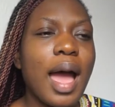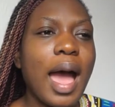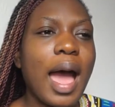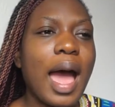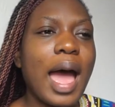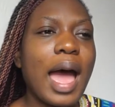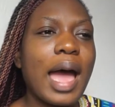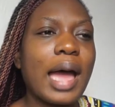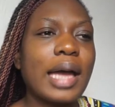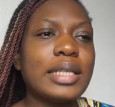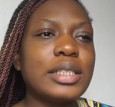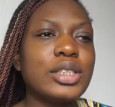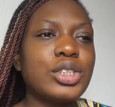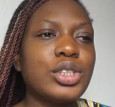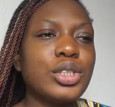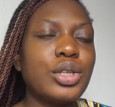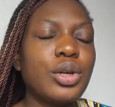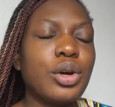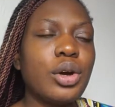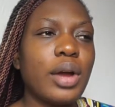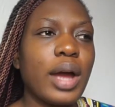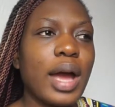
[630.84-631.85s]
And
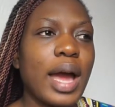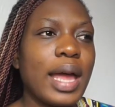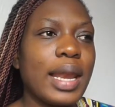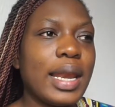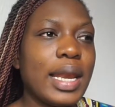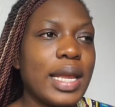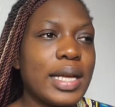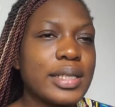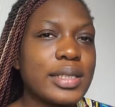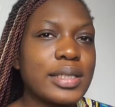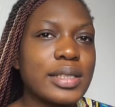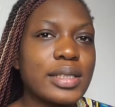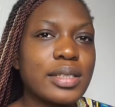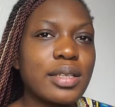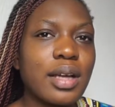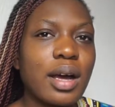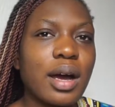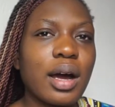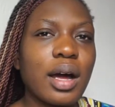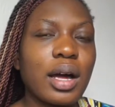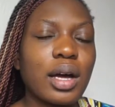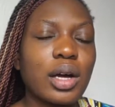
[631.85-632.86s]
at Leicester,
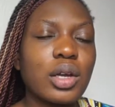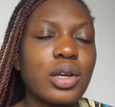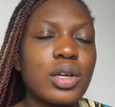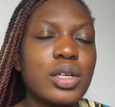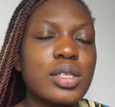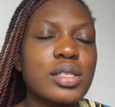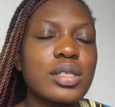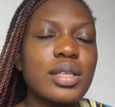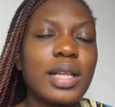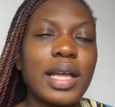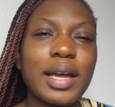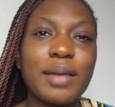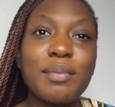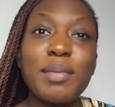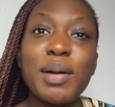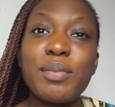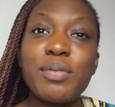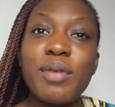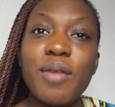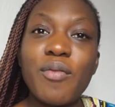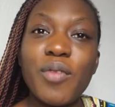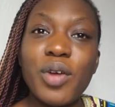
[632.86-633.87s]
I closed. Like my
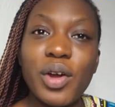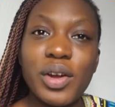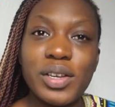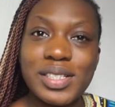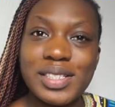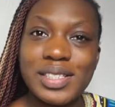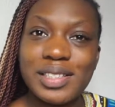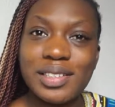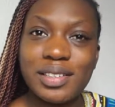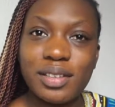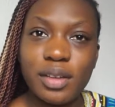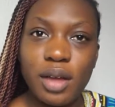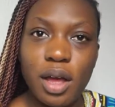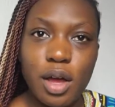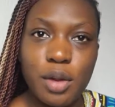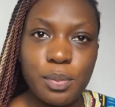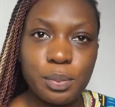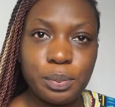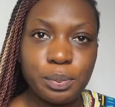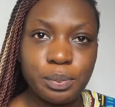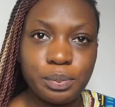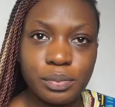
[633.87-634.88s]
brother goes
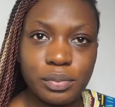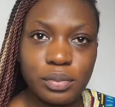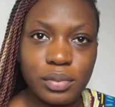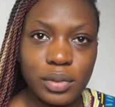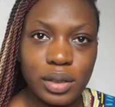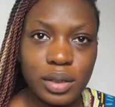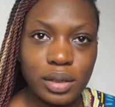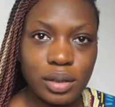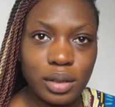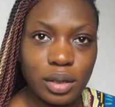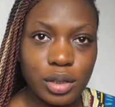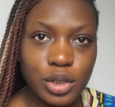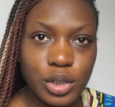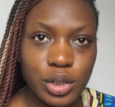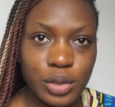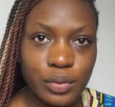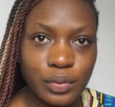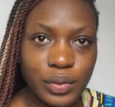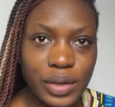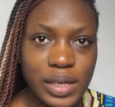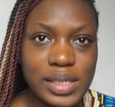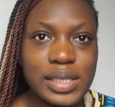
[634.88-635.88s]
to a
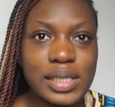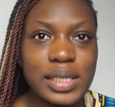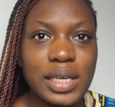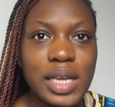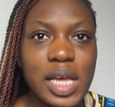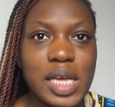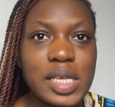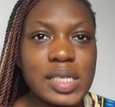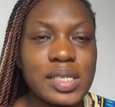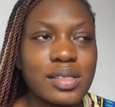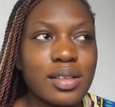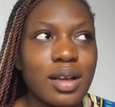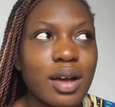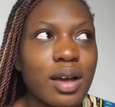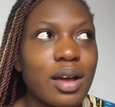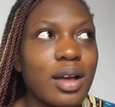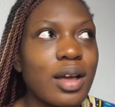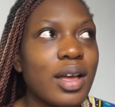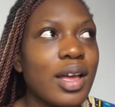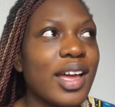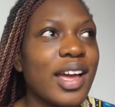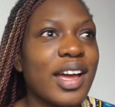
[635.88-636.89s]
university in Leicester,
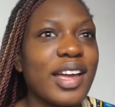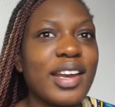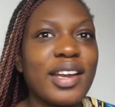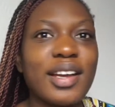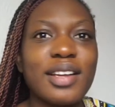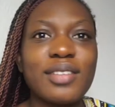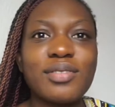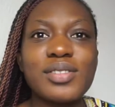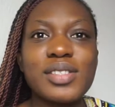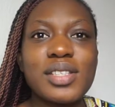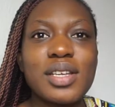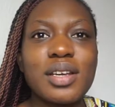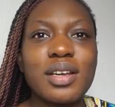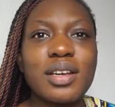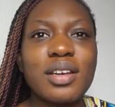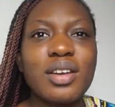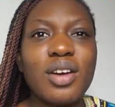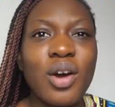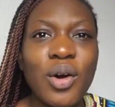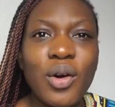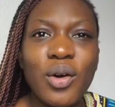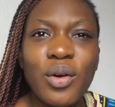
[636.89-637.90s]
and I was thinking,
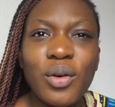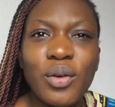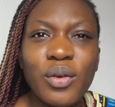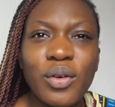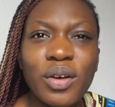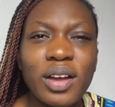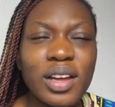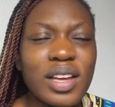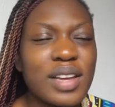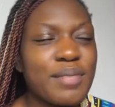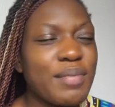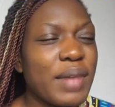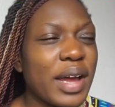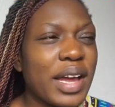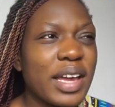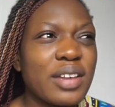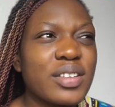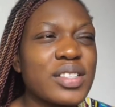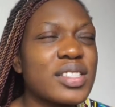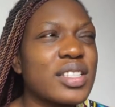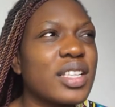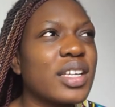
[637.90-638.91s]
oh, in my head I
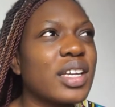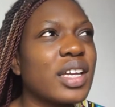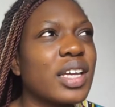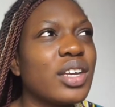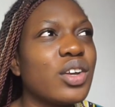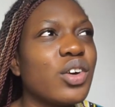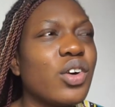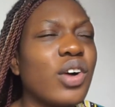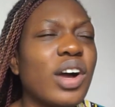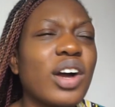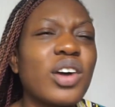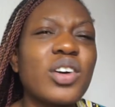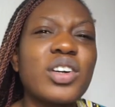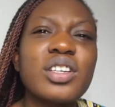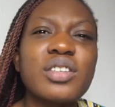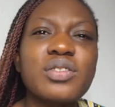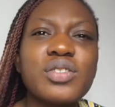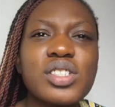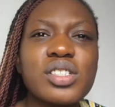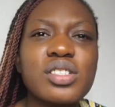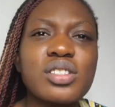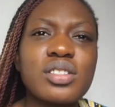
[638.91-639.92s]
was thinking, oh, I could have
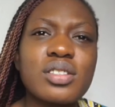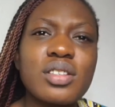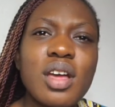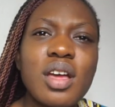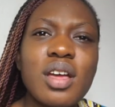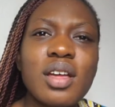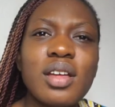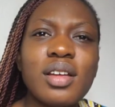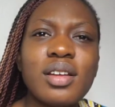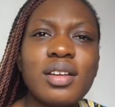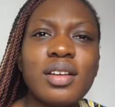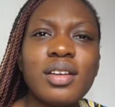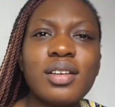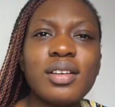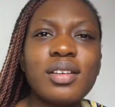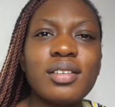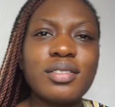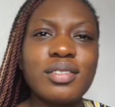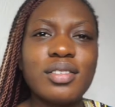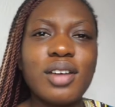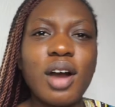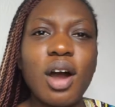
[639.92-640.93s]
just
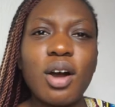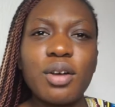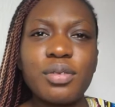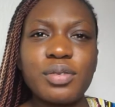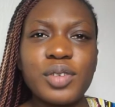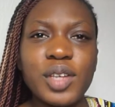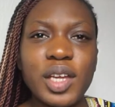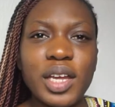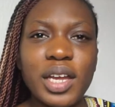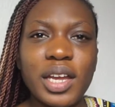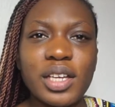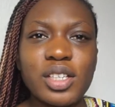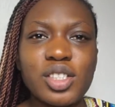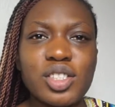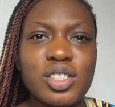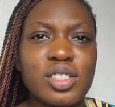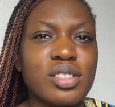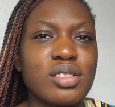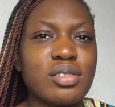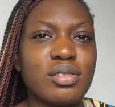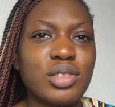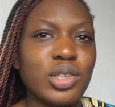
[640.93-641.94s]
got off here and
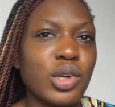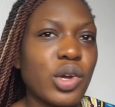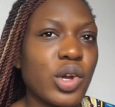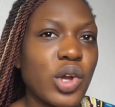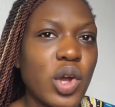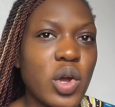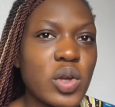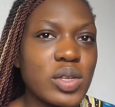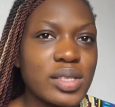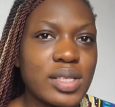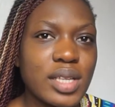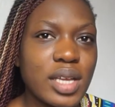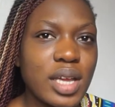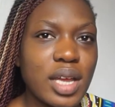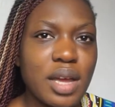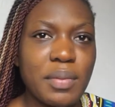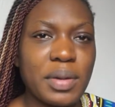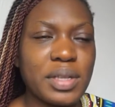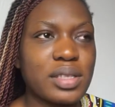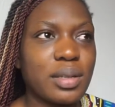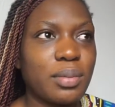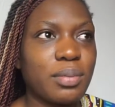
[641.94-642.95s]
just go see him
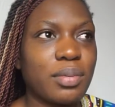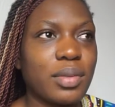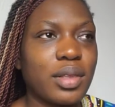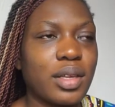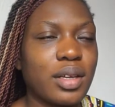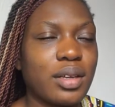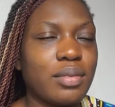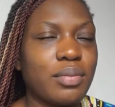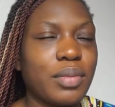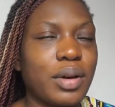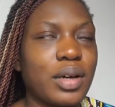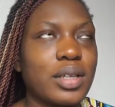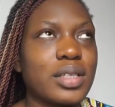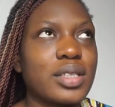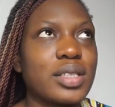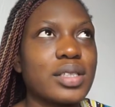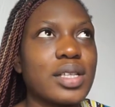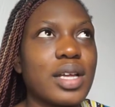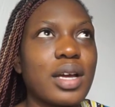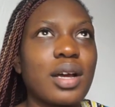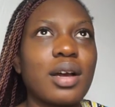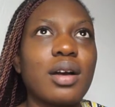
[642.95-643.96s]
or something. But I was
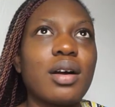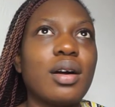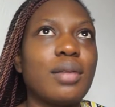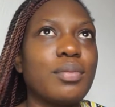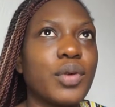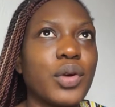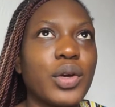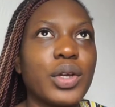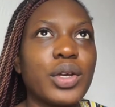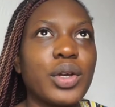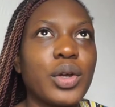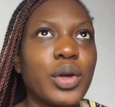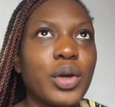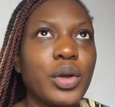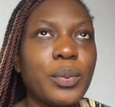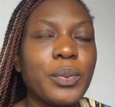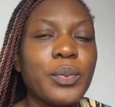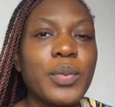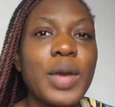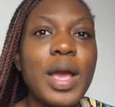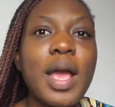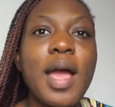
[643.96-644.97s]
just like, oh, I'm going home.